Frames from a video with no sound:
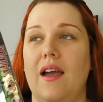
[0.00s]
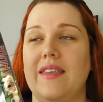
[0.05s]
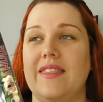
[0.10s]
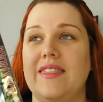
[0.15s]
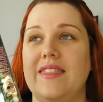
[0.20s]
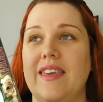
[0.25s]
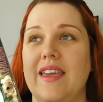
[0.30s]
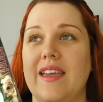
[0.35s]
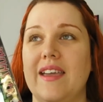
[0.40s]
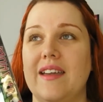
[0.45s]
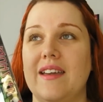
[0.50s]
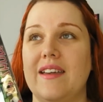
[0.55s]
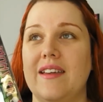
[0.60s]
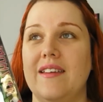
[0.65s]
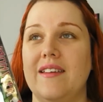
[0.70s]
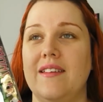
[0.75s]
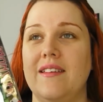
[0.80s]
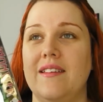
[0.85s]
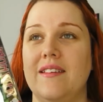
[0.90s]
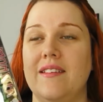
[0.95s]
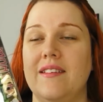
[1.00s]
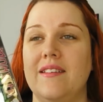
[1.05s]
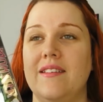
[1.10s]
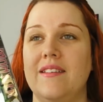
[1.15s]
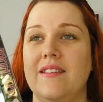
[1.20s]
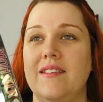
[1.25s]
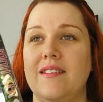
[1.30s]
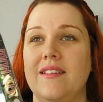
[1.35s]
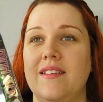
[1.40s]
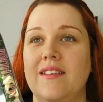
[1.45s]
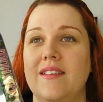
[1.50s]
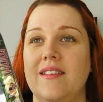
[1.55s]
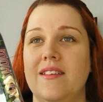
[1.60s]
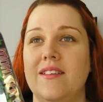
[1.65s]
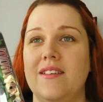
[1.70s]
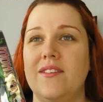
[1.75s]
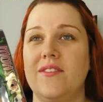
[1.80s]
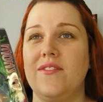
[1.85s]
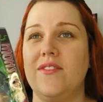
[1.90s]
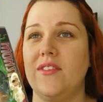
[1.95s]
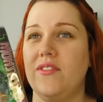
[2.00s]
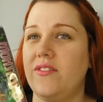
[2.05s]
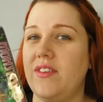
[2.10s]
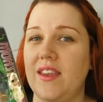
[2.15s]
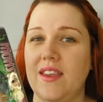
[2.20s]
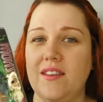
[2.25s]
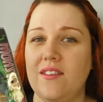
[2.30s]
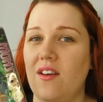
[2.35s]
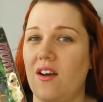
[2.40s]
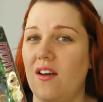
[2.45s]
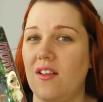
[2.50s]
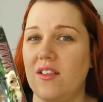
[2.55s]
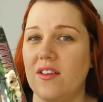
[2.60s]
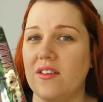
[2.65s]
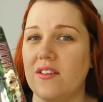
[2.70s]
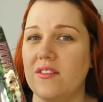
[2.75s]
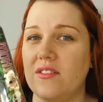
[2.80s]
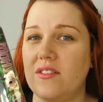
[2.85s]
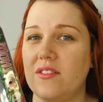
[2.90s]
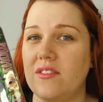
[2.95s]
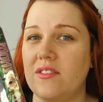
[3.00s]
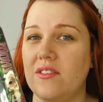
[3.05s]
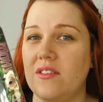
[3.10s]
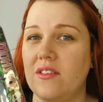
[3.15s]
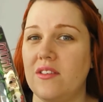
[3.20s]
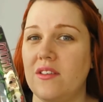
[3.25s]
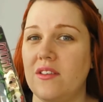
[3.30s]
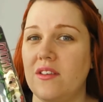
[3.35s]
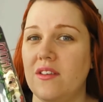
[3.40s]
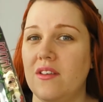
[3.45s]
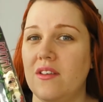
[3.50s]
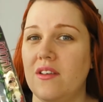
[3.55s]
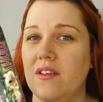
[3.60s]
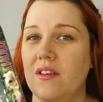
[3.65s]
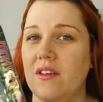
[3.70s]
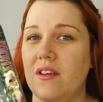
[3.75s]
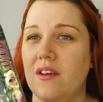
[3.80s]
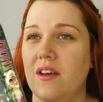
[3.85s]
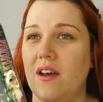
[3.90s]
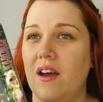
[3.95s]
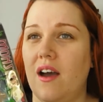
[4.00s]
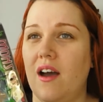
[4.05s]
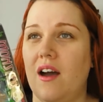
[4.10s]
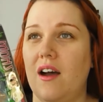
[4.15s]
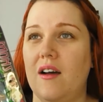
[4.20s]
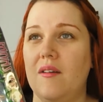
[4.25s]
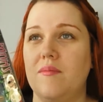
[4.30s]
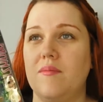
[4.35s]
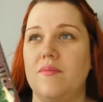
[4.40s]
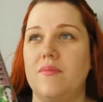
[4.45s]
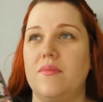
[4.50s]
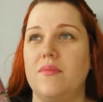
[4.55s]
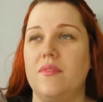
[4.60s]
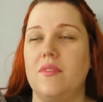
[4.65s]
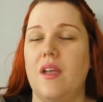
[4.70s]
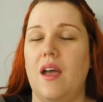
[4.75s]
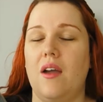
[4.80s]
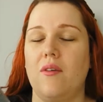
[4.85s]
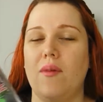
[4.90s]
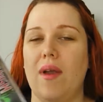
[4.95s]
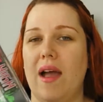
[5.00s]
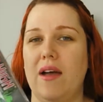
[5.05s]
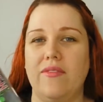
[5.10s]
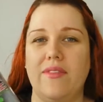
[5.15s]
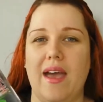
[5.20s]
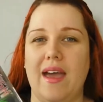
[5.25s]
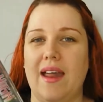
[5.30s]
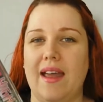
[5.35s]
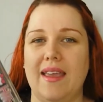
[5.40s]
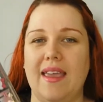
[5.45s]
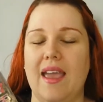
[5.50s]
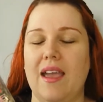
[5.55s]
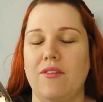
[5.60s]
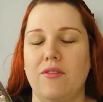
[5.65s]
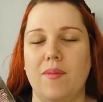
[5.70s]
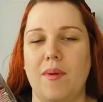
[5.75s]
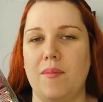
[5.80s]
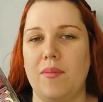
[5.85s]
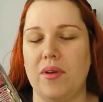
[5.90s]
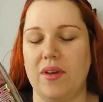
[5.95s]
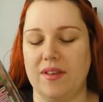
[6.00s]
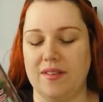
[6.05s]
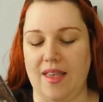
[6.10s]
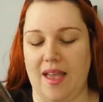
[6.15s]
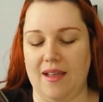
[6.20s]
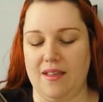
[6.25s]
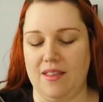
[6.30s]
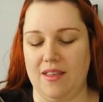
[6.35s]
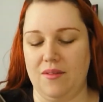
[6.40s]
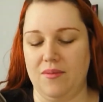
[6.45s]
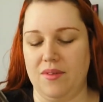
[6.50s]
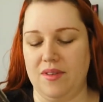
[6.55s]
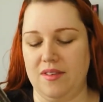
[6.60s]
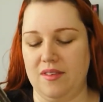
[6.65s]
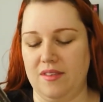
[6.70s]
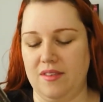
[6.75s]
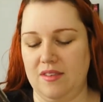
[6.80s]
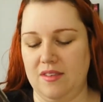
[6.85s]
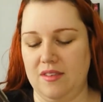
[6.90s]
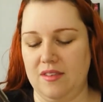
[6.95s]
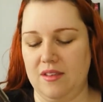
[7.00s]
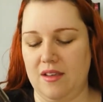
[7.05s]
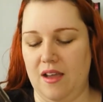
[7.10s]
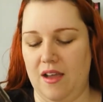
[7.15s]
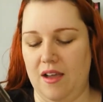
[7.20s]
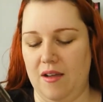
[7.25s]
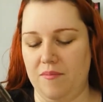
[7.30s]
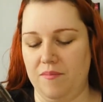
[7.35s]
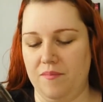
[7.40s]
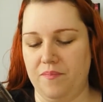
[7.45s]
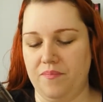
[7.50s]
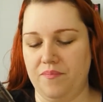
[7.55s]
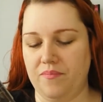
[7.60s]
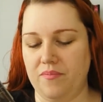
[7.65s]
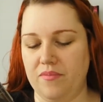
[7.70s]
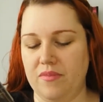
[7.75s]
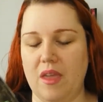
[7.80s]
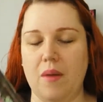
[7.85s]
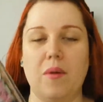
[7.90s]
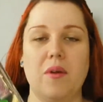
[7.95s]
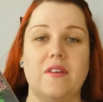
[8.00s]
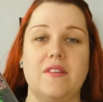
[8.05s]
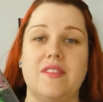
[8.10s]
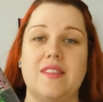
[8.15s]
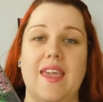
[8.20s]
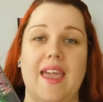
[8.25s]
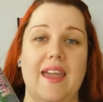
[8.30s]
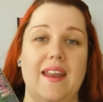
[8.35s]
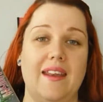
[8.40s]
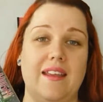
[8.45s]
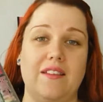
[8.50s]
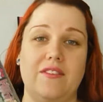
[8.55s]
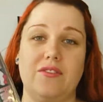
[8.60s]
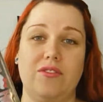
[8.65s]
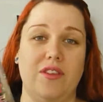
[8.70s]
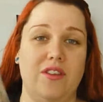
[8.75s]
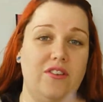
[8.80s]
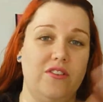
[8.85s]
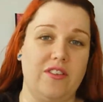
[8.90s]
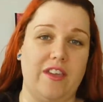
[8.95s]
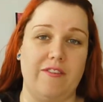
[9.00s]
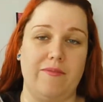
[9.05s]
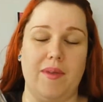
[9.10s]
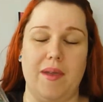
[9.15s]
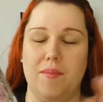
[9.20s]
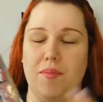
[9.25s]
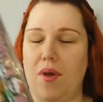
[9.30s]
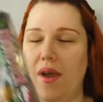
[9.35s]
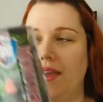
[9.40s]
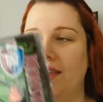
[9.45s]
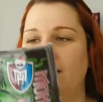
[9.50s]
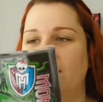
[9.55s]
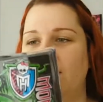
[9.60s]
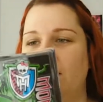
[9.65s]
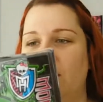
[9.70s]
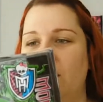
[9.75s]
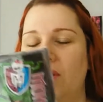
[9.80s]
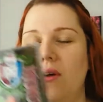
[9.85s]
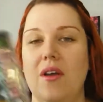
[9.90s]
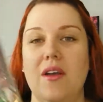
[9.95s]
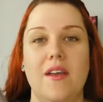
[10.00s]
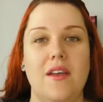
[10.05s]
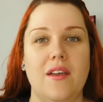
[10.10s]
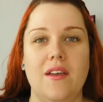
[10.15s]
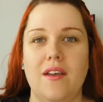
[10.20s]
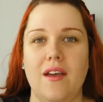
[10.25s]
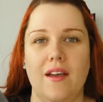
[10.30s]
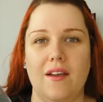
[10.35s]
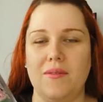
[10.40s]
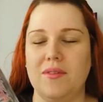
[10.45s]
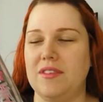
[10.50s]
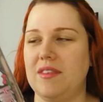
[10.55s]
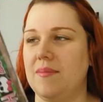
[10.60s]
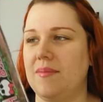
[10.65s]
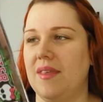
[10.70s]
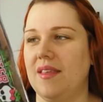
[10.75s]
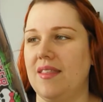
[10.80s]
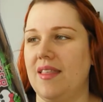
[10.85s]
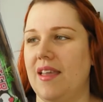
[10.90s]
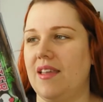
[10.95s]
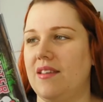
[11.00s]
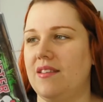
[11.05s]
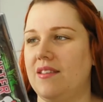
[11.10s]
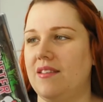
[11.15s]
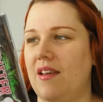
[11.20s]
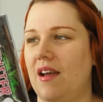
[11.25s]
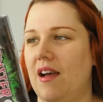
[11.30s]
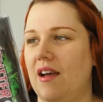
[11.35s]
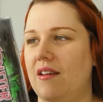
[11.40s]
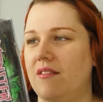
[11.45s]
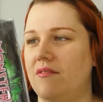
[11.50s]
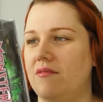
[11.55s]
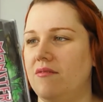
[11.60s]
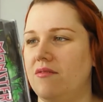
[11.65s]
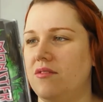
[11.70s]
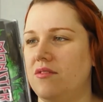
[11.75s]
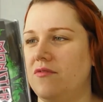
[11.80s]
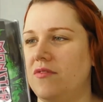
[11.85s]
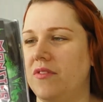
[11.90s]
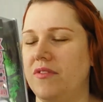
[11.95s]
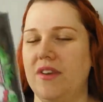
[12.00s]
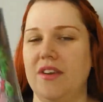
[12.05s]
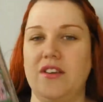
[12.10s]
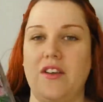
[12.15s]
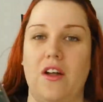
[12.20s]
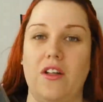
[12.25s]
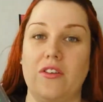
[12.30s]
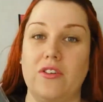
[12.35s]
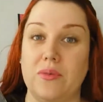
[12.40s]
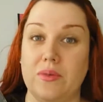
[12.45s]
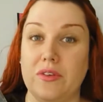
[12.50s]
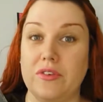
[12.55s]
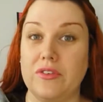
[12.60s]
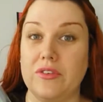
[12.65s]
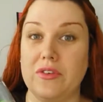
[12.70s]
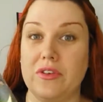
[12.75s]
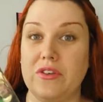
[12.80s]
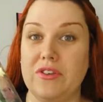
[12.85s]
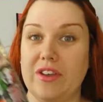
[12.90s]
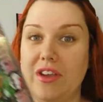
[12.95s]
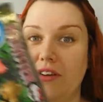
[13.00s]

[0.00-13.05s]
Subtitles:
think, $15. Around that, I can't remember exactly. It was, they weren't scanning, so they just gave me a price. So it was something like $15, which is a good